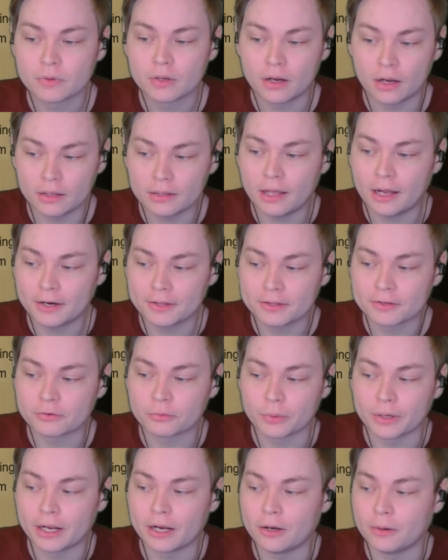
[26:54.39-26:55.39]
A lot of this
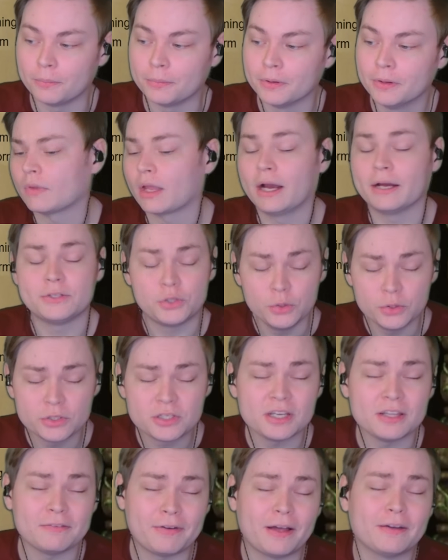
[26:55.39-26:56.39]
would help. I do
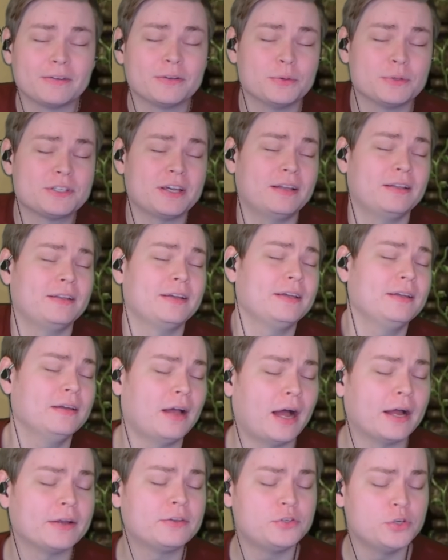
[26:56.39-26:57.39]
see the value in sailing.
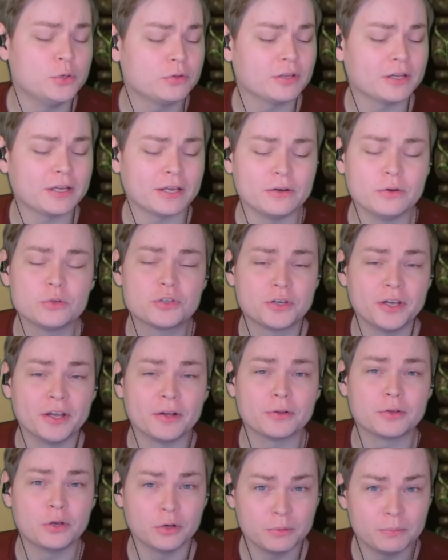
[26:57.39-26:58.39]
I do think a new skill
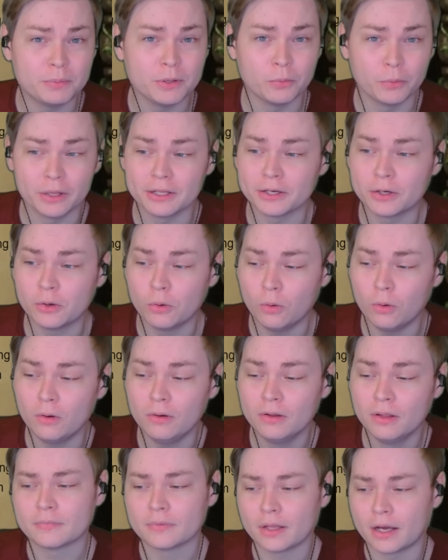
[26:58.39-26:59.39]
could be really
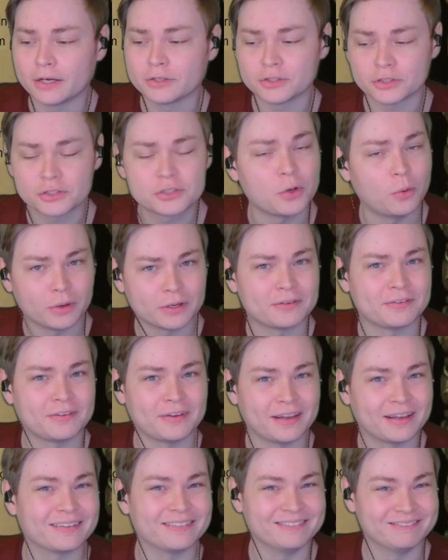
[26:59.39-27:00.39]
cool. I just don't want to see
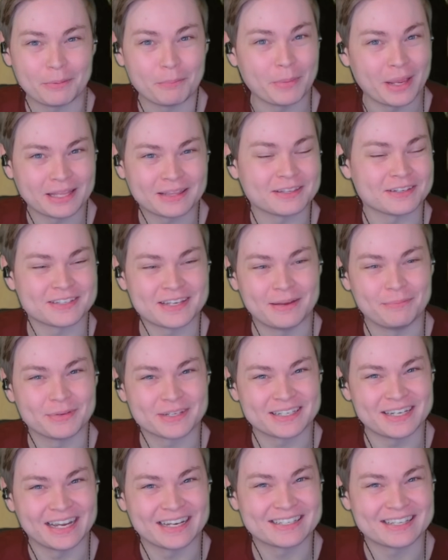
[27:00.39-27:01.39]
it make the same
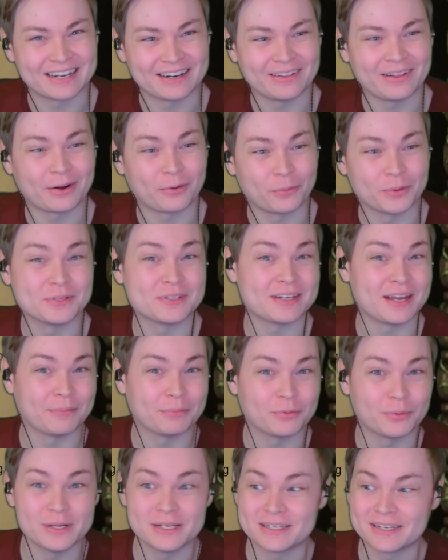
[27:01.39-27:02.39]
mistakes that a lot of RuneScape
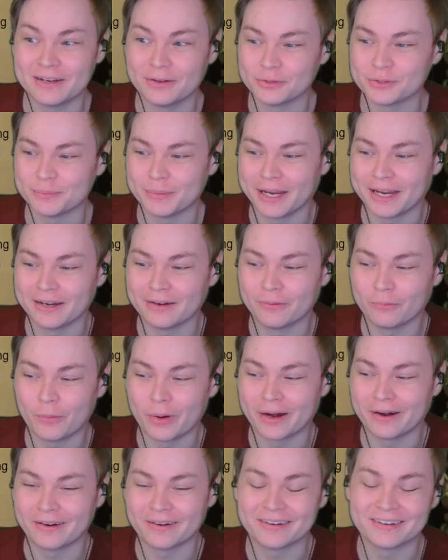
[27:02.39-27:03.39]
3 skills made,
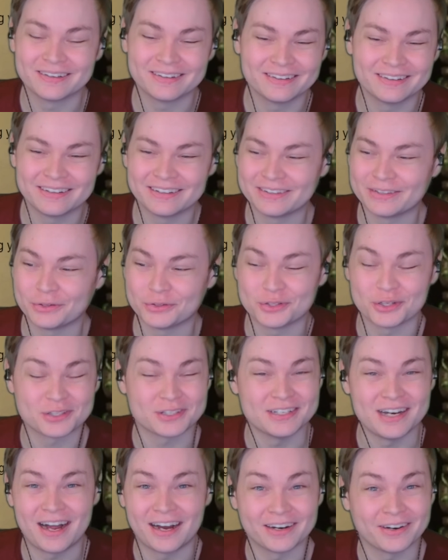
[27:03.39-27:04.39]
where they're just
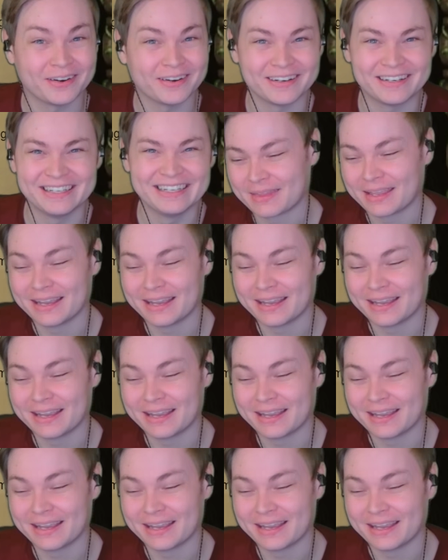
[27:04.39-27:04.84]
not good.